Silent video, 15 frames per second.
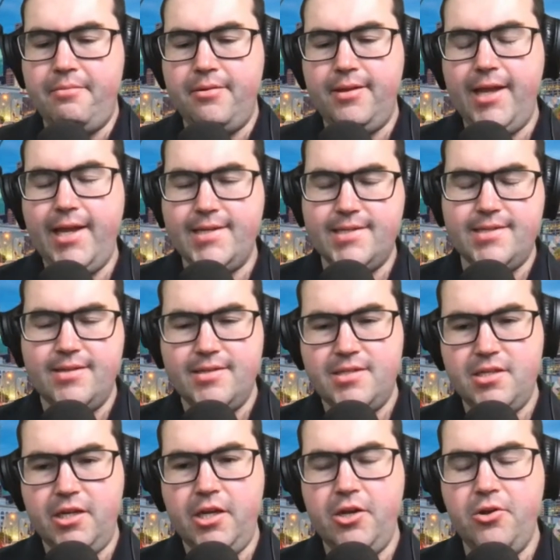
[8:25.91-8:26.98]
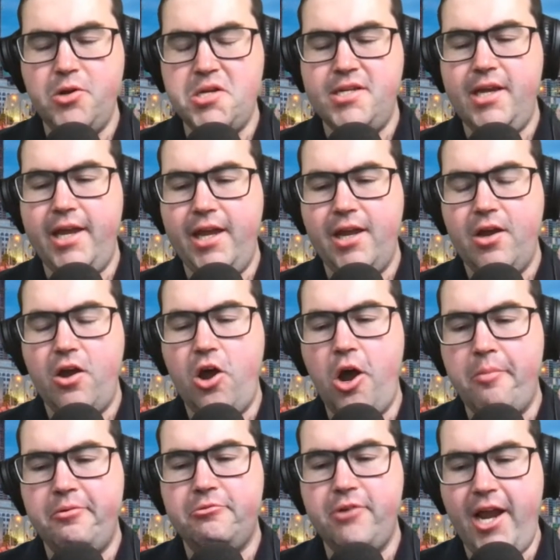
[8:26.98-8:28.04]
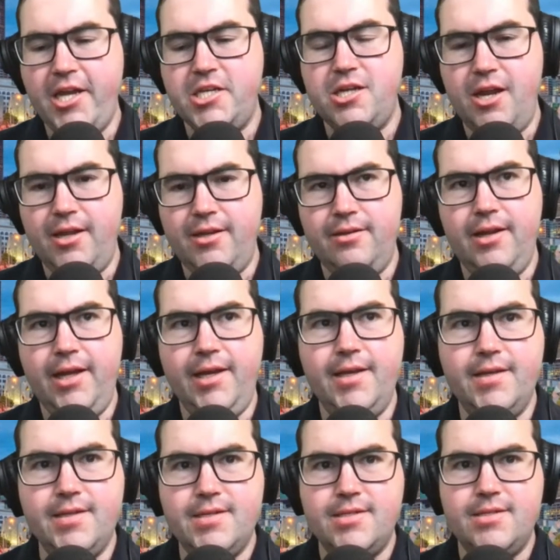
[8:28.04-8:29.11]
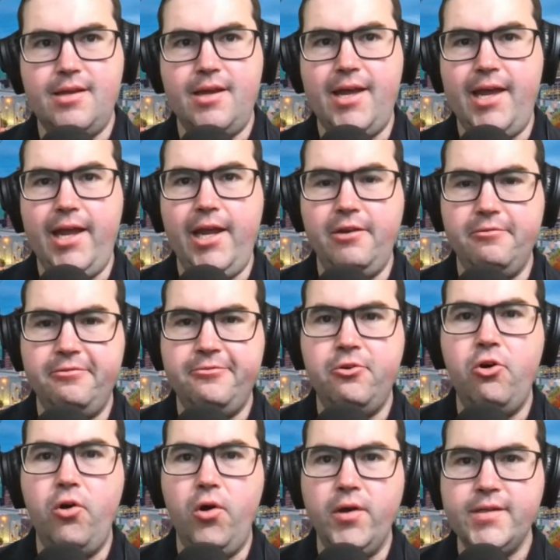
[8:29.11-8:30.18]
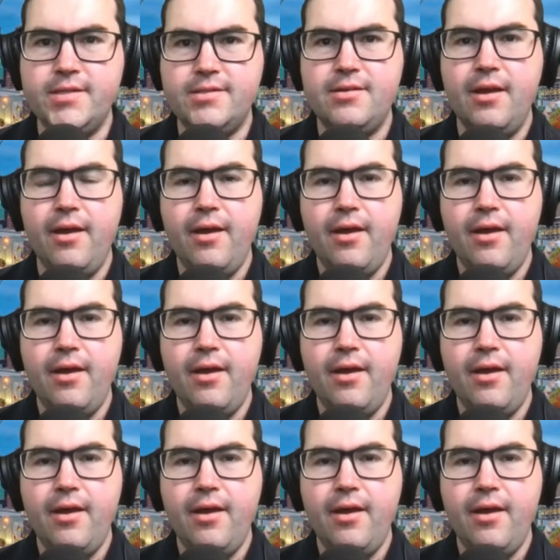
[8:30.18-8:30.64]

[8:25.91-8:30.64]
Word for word: police security operation is uh, in force.